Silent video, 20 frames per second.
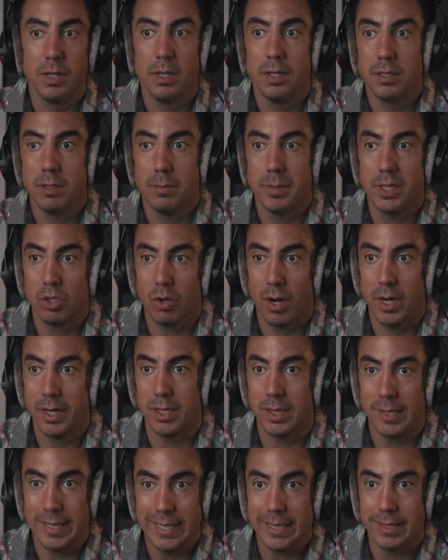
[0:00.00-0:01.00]
to be trying to
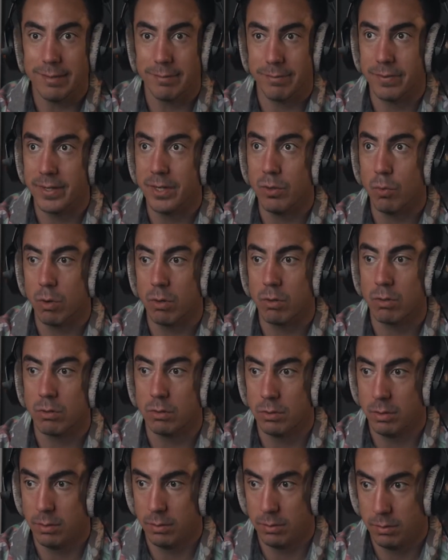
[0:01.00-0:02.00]
lead the free
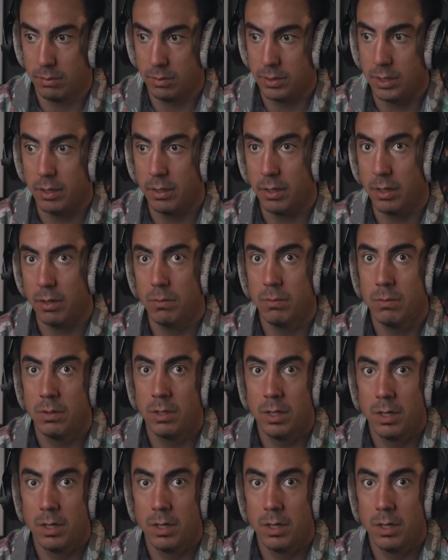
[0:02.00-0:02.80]
world, you know?